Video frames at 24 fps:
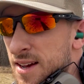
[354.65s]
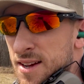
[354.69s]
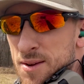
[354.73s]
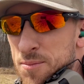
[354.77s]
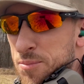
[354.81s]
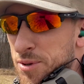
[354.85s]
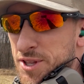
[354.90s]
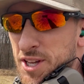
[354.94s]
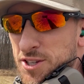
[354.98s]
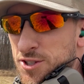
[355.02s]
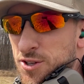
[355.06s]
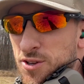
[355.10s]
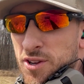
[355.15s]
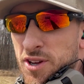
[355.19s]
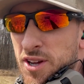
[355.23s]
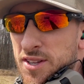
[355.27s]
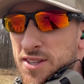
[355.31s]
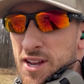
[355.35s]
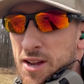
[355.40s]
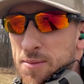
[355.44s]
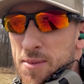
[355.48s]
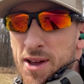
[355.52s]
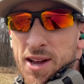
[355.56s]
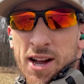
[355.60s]
but that's only gonna
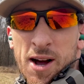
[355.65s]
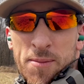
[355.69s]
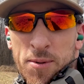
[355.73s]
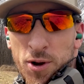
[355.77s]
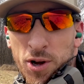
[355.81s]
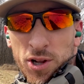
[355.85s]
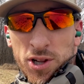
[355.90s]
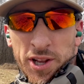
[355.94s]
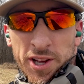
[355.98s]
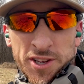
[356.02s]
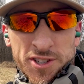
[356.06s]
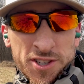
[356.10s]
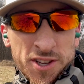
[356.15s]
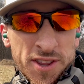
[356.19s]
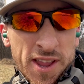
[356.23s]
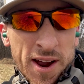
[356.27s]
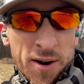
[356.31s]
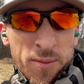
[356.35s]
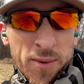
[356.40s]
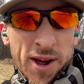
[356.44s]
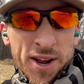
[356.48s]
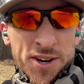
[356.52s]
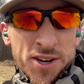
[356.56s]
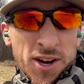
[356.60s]
take me a couple clicks on
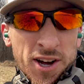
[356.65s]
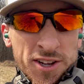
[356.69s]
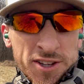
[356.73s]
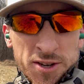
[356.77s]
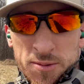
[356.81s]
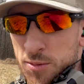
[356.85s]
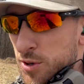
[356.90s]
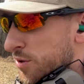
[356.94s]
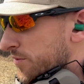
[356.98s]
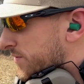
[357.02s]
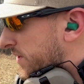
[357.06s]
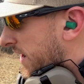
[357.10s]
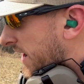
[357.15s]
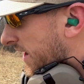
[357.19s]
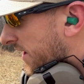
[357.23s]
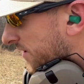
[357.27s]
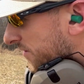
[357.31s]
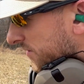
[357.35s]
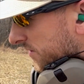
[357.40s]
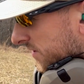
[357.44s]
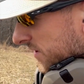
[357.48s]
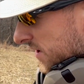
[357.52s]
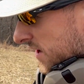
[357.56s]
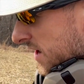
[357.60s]
that red dot to move
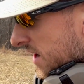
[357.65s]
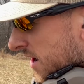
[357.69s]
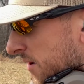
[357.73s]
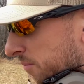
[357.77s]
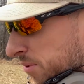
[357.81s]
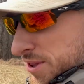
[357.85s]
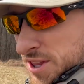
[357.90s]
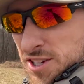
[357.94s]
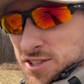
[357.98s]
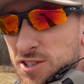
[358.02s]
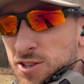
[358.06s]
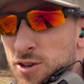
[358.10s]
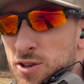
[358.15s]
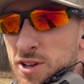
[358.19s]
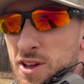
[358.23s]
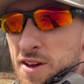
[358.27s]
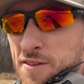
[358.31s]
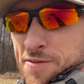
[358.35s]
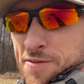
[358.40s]
down. But this is only a